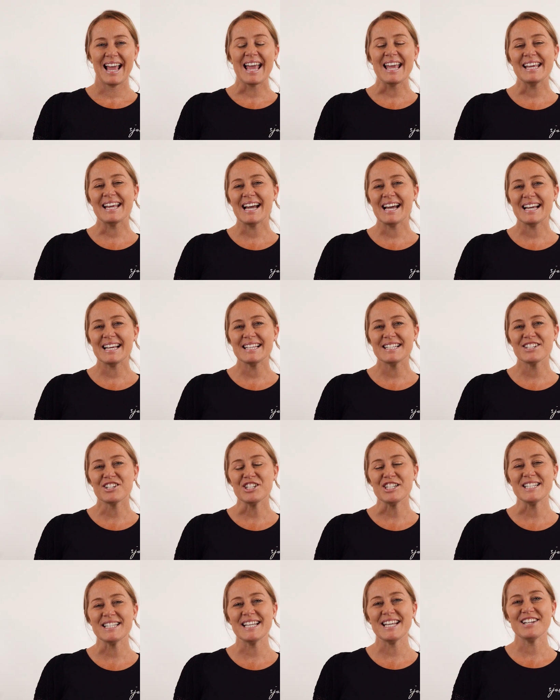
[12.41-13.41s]
guys,
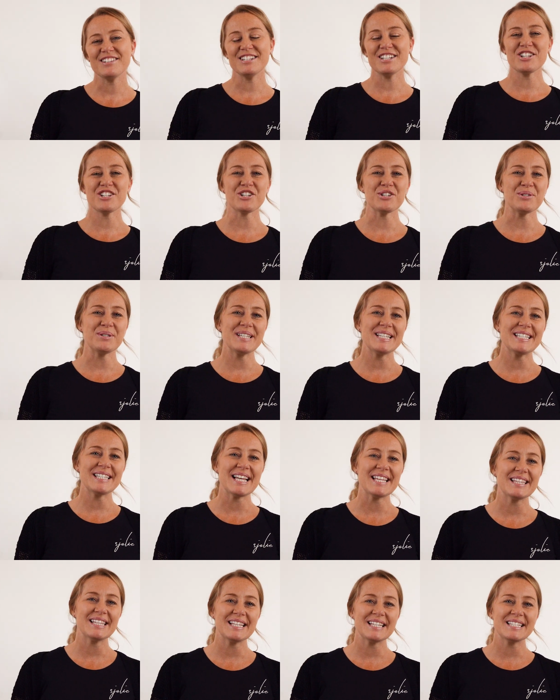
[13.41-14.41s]
Christy here at Surely
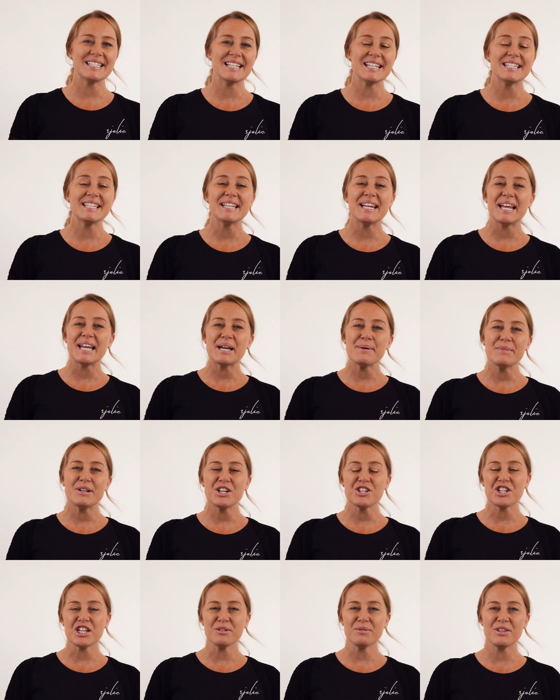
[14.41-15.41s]
Sunless. Today I'm going to
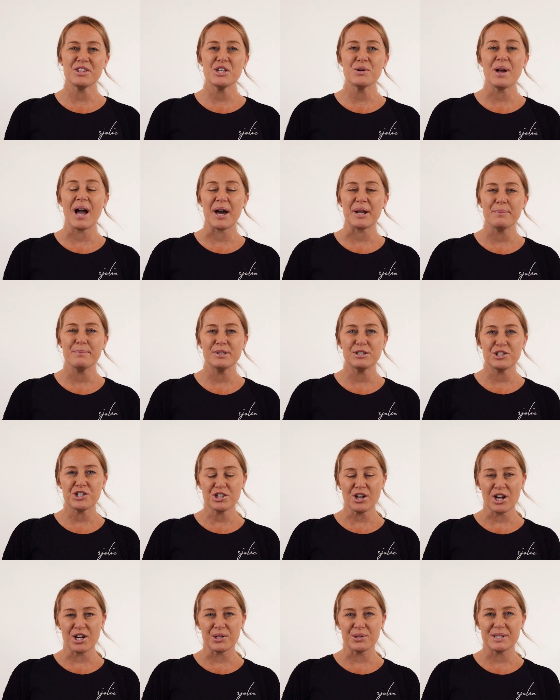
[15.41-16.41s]
share with you how to build your
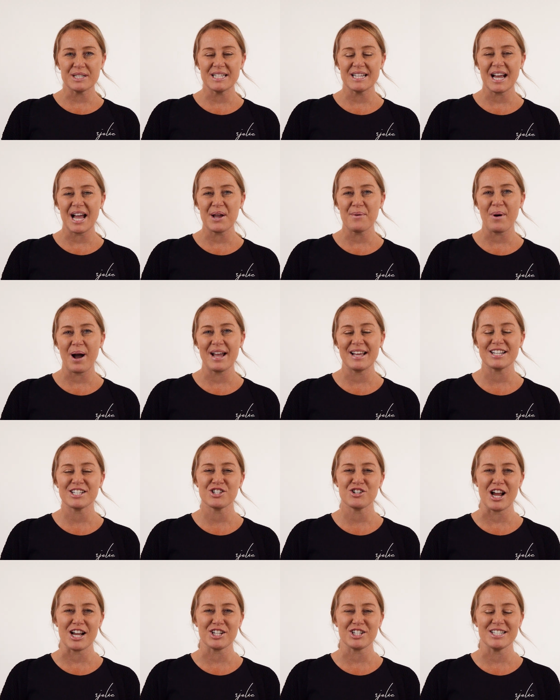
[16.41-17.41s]
own DIY
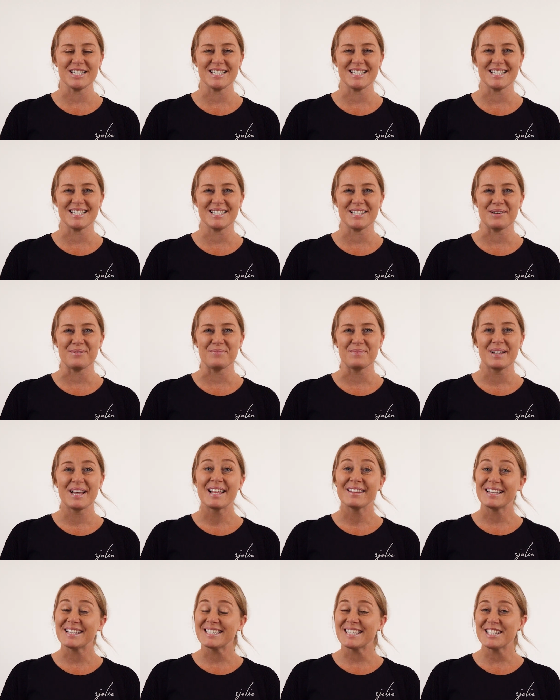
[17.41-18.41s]
extraction system.
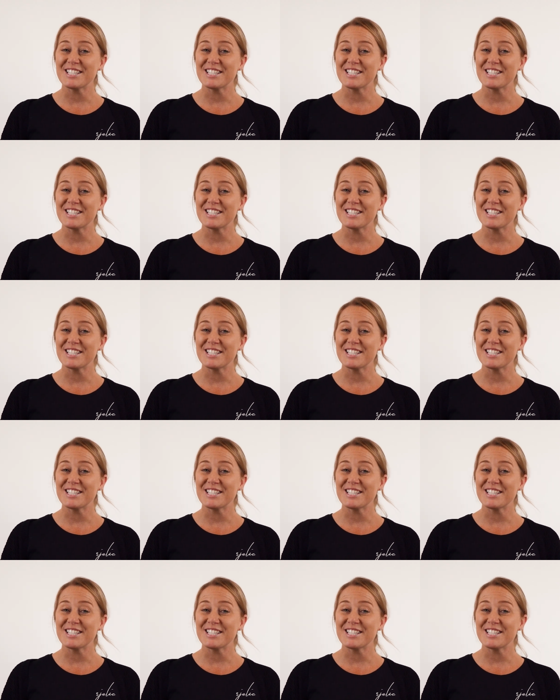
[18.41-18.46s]
Let's get